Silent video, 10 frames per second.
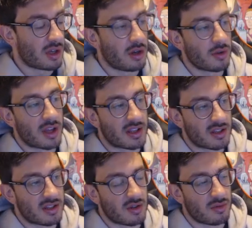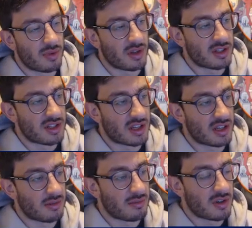Okay, so they're still, but
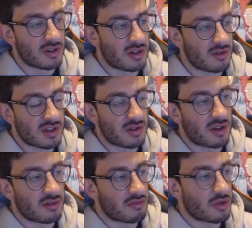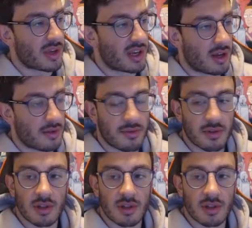no, still not doing enough.